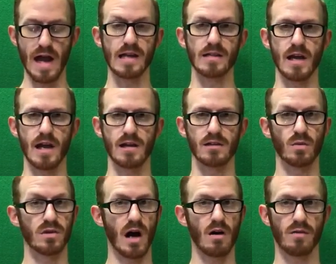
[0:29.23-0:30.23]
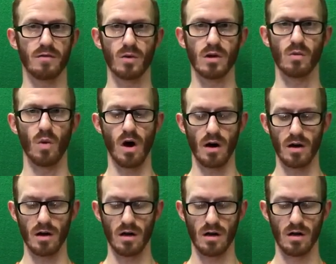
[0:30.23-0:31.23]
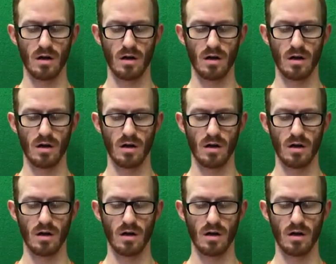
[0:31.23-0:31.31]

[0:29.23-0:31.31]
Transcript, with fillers: eight days without food and water.